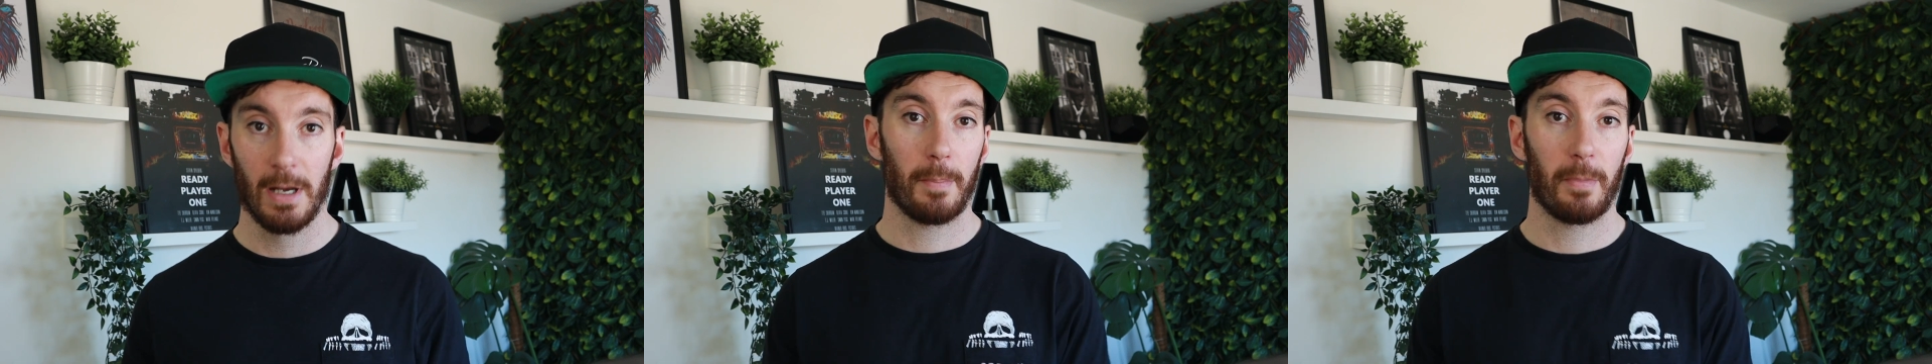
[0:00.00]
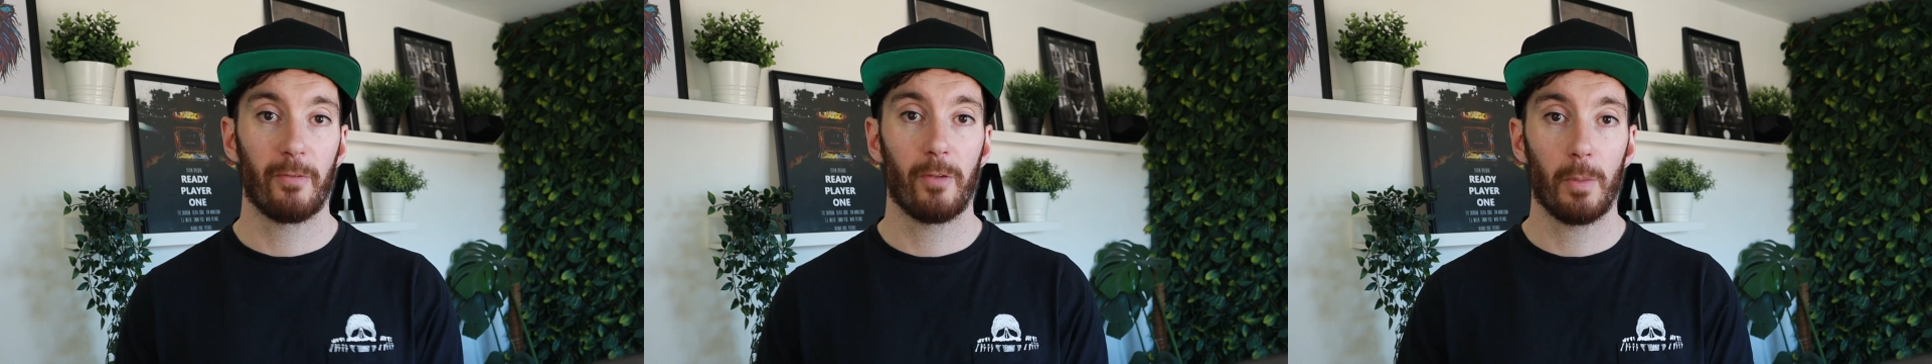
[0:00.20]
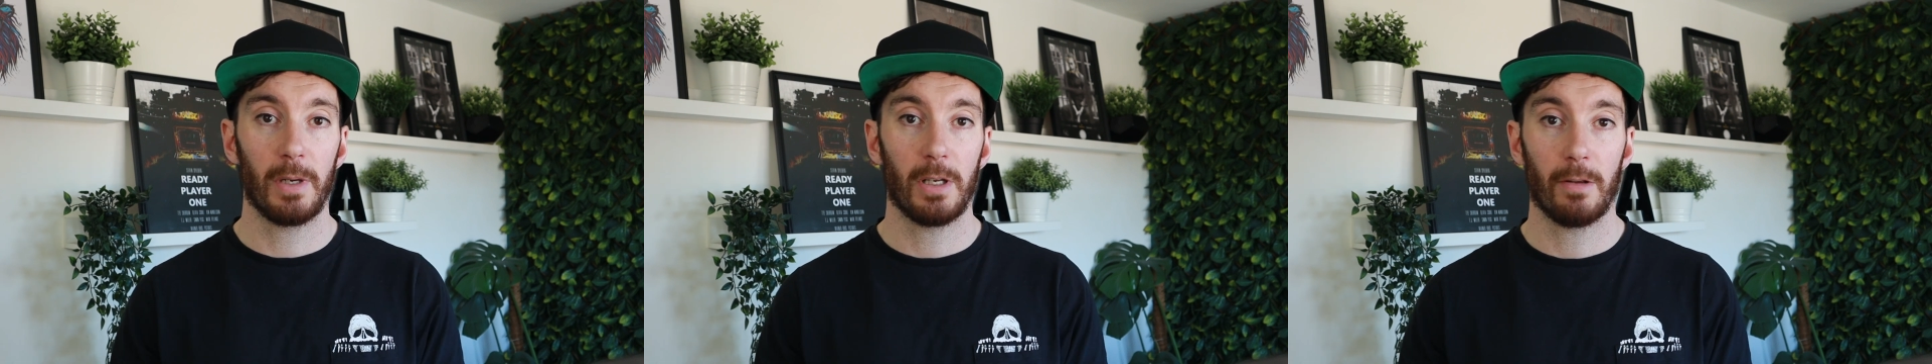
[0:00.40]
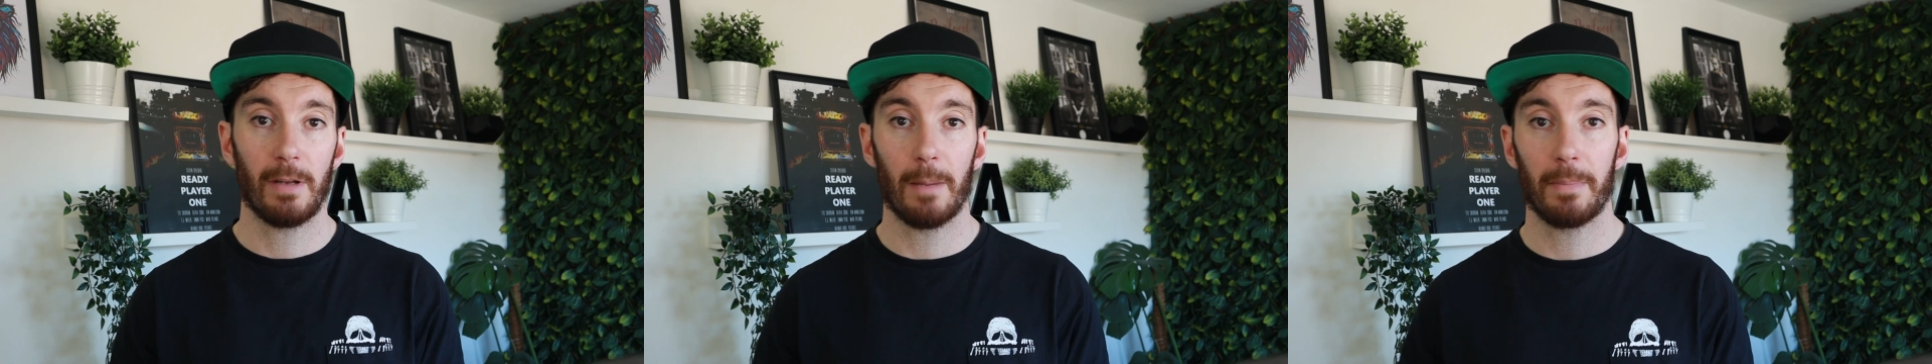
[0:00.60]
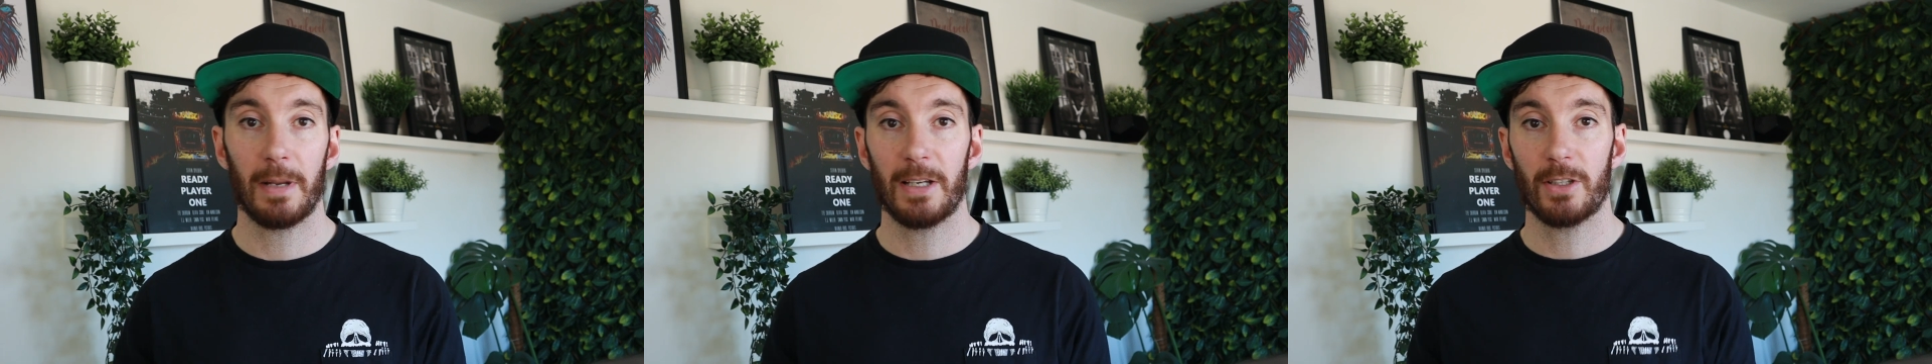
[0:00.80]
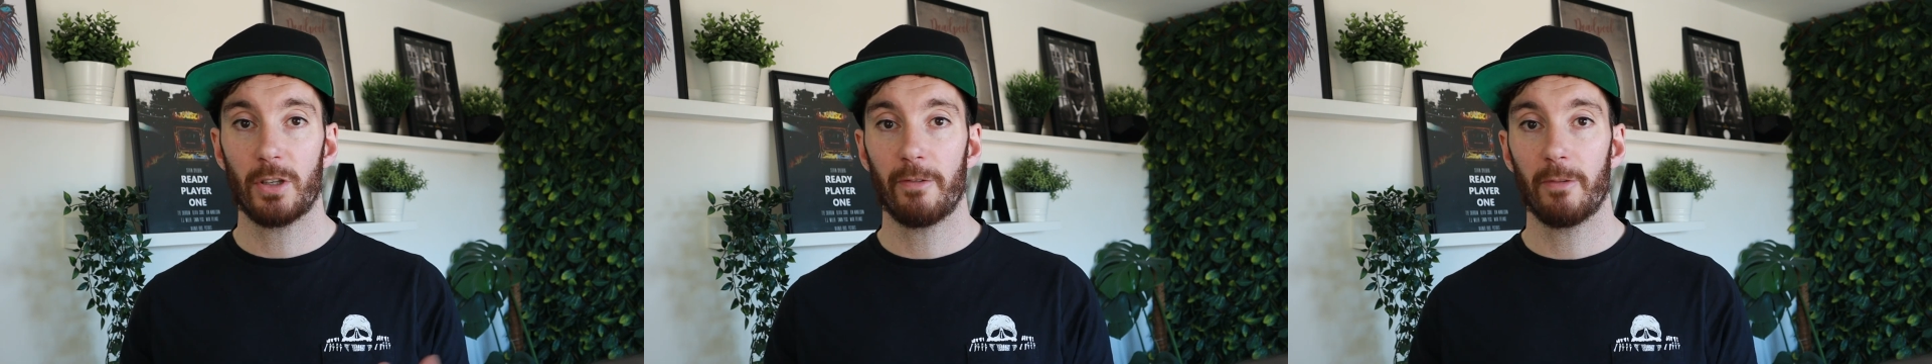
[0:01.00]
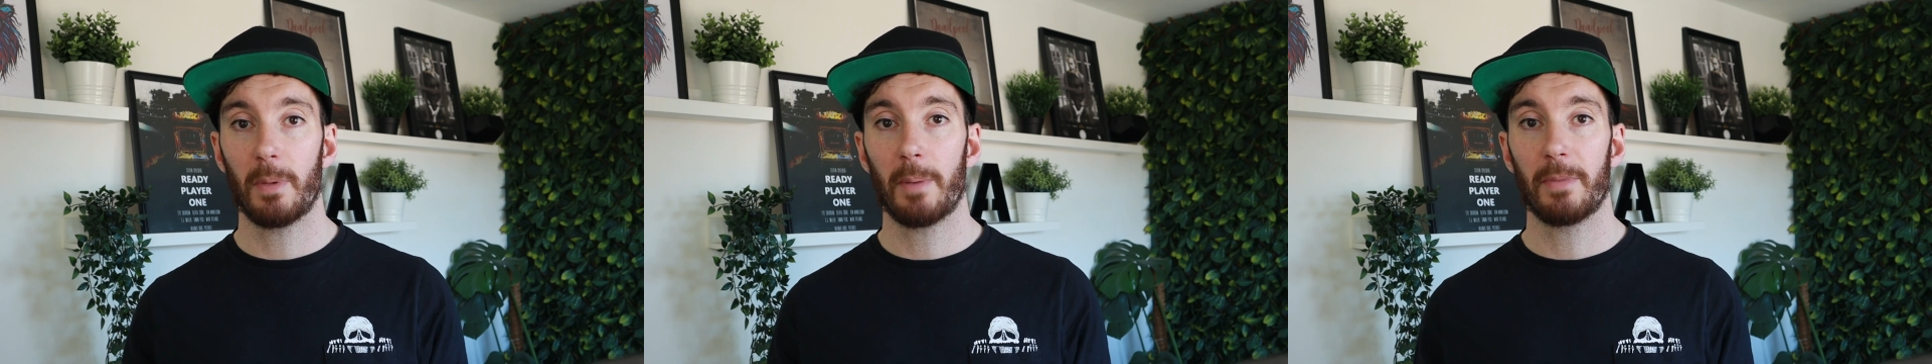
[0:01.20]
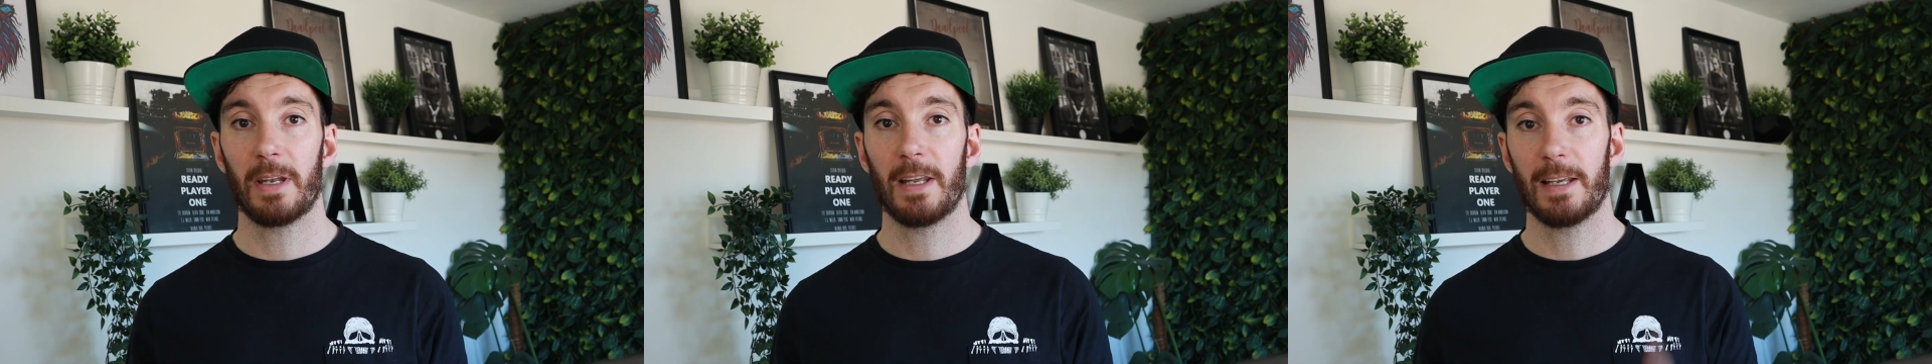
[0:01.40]
But before we do that, please do
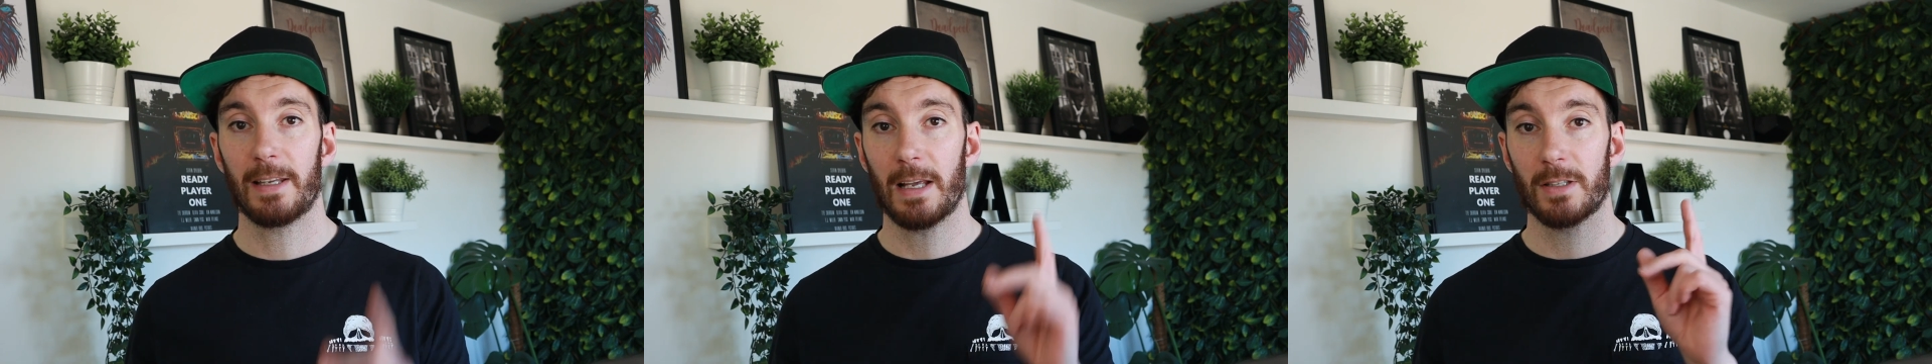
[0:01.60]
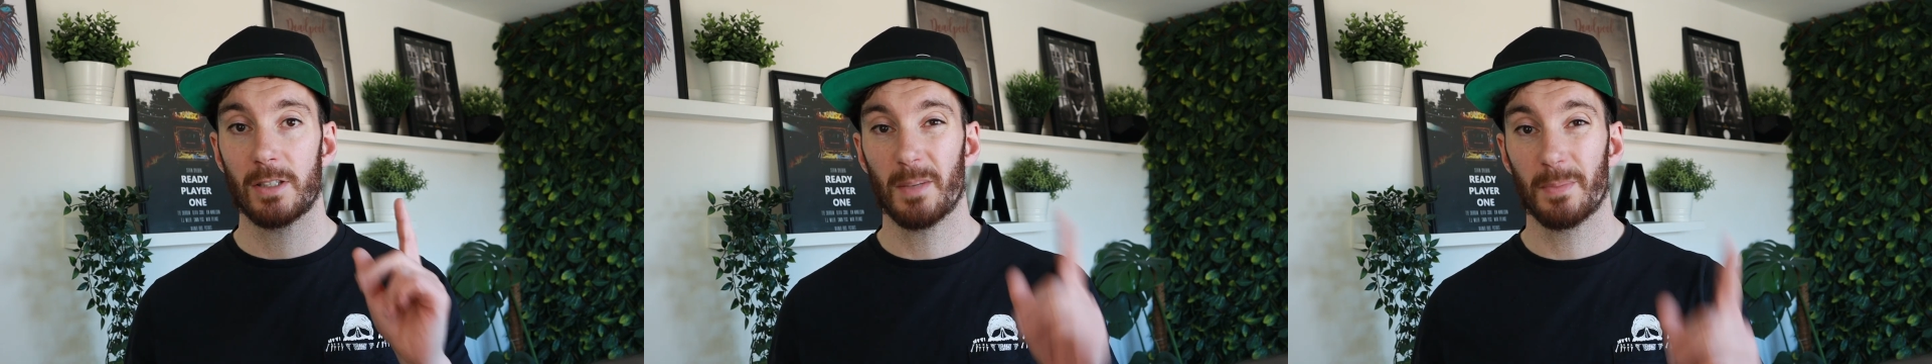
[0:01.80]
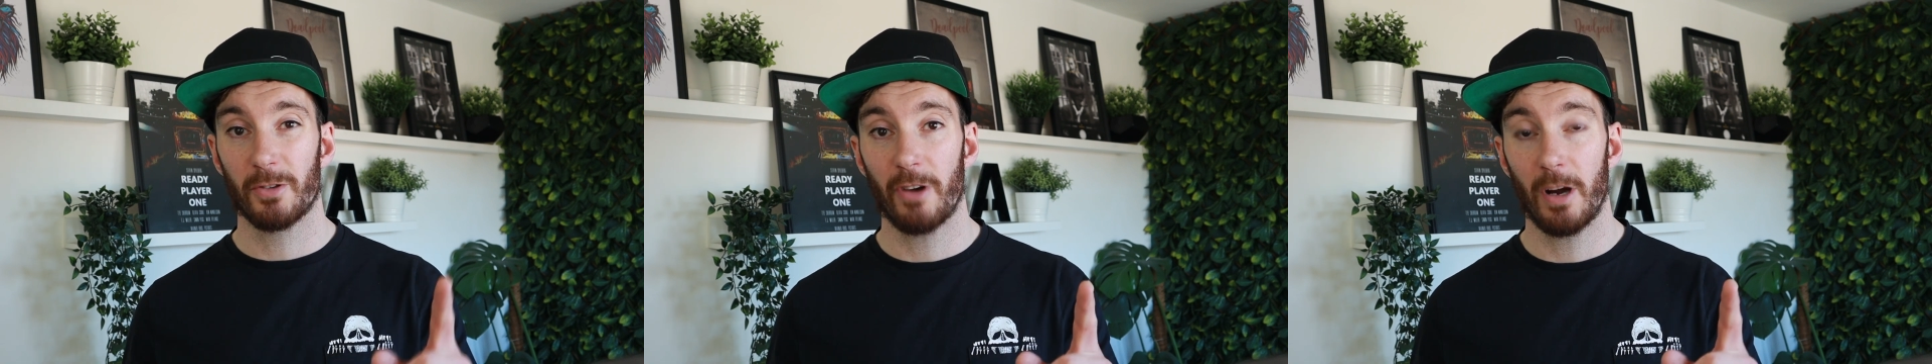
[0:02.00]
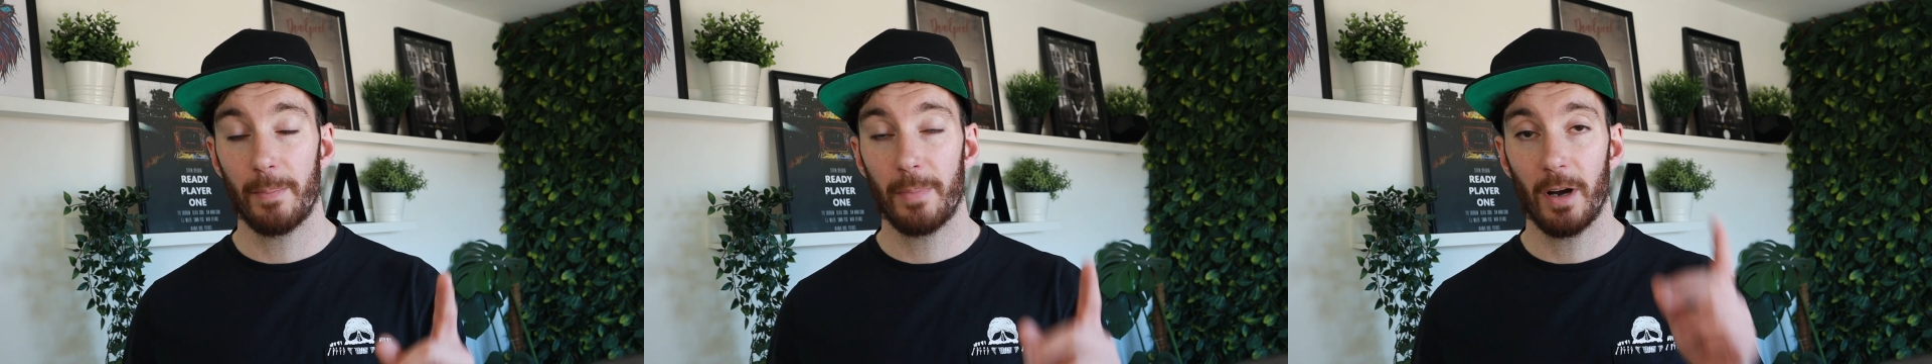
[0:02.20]
remember to hit that subscribe